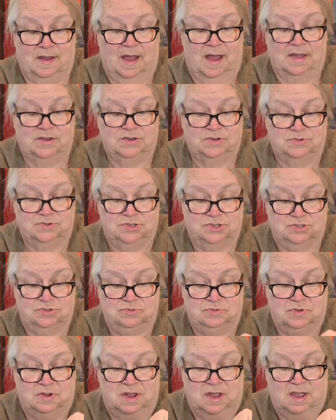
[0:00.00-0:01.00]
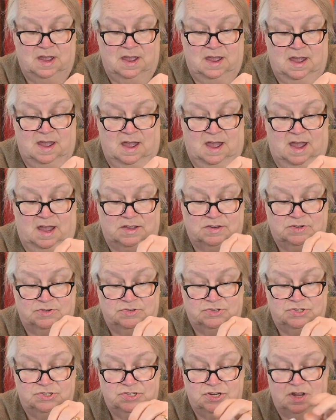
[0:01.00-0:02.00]
I do
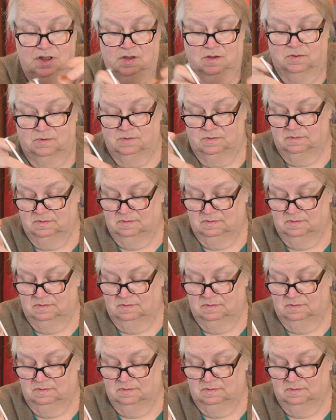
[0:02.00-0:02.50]
to Joe.